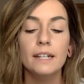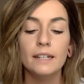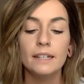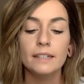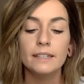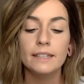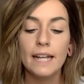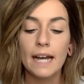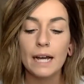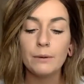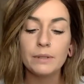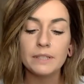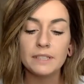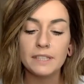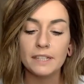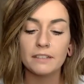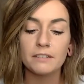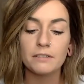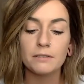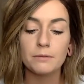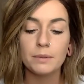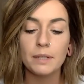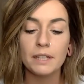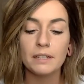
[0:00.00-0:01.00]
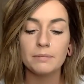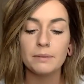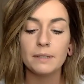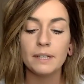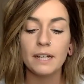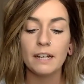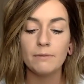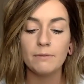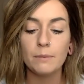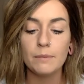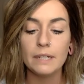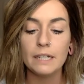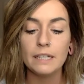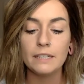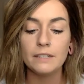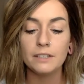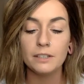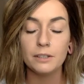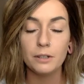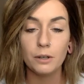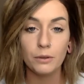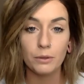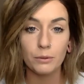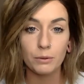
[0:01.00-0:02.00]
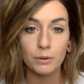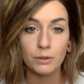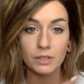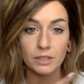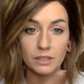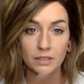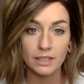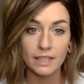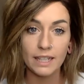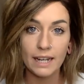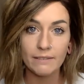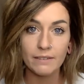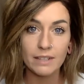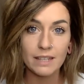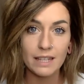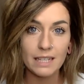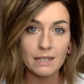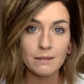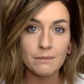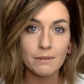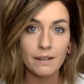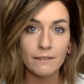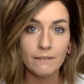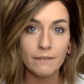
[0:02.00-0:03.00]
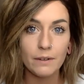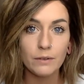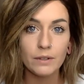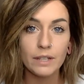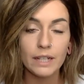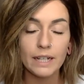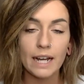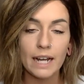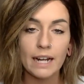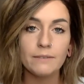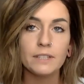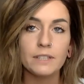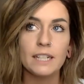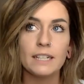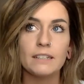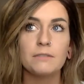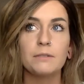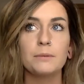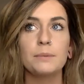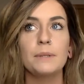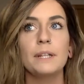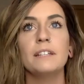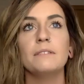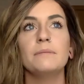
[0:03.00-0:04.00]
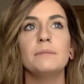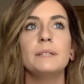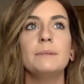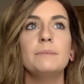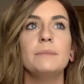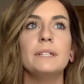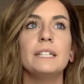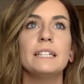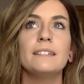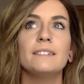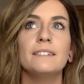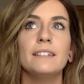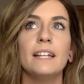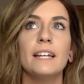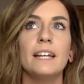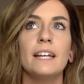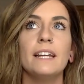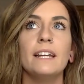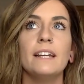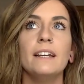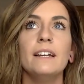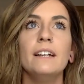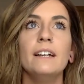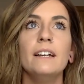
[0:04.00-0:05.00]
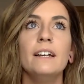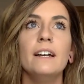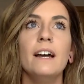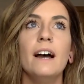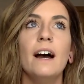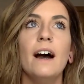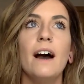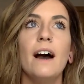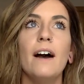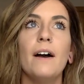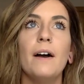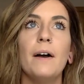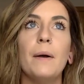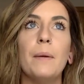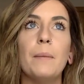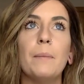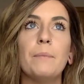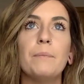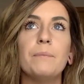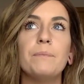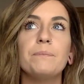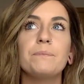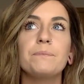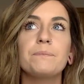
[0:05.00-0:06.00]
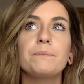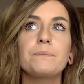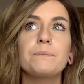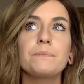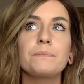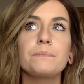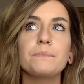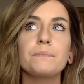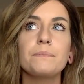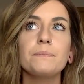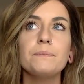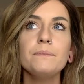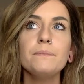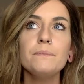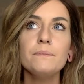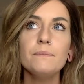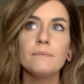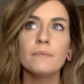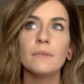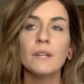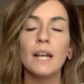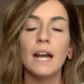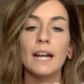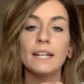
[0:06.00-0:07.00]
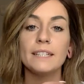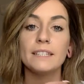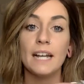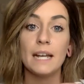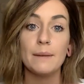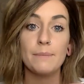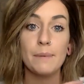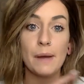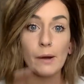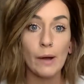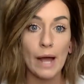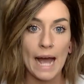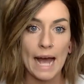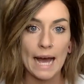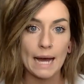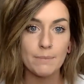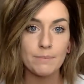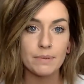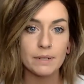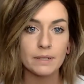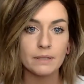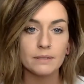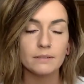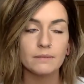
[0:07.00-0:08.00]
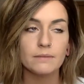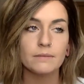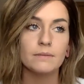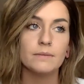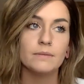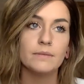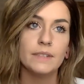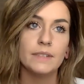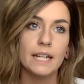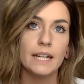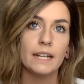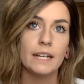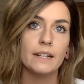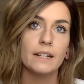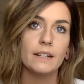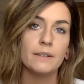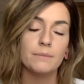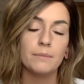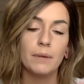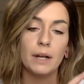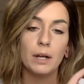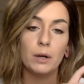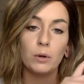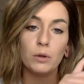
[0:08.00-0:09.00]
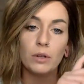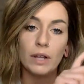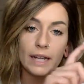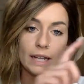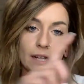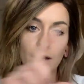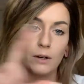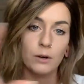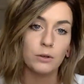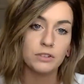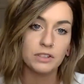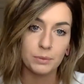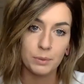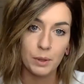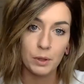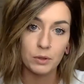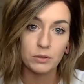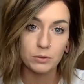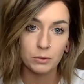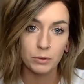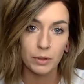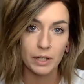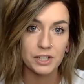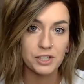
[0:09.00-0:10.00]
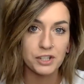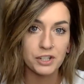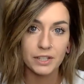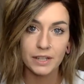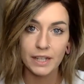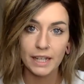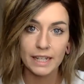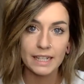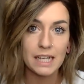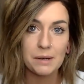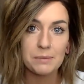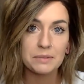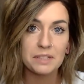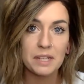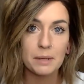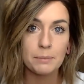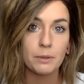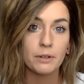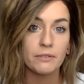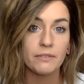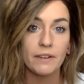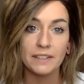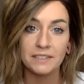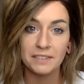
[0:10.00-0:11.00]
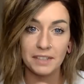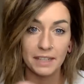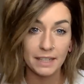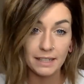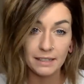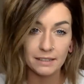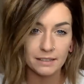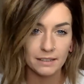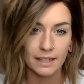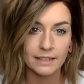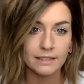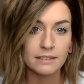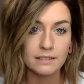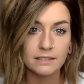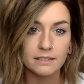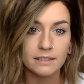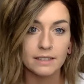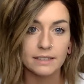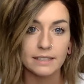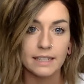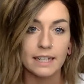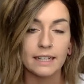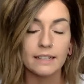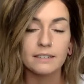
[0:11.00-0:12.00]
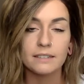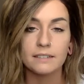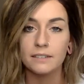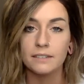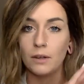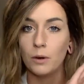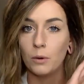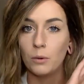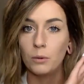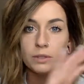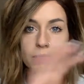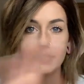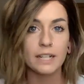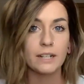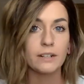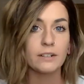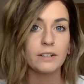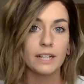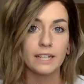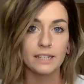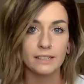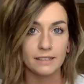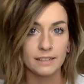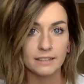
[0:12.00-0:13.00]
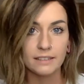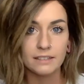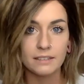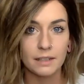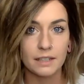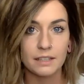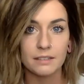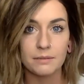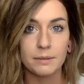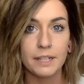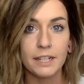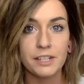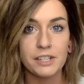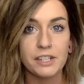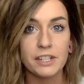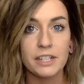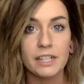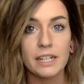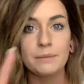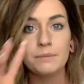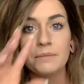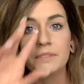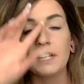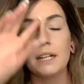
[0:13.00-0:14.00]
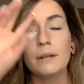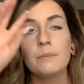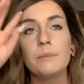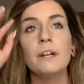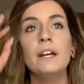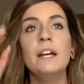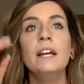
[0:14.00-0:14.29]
now with text replacement, I've been meaning to go through and delete everything in my phone that I had for text replacement, because say I type out HAP, then my whole like host post question like comes up, or if I say cleanse in a text and the whole entire like cleanse explanation comes up,